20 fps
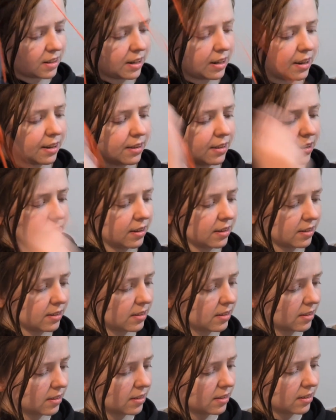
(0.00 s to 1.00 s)
I get
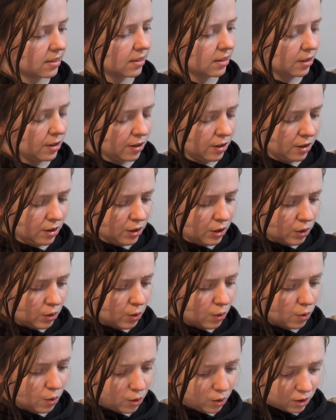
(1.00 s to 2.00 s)
this
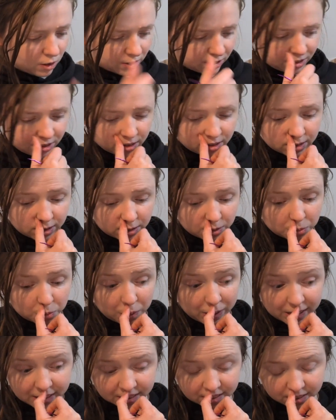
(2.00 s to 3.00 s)
all onto this
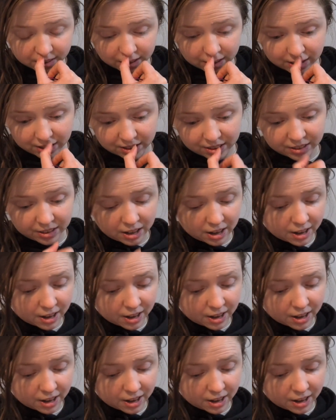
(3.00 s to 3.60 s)
waste yarn,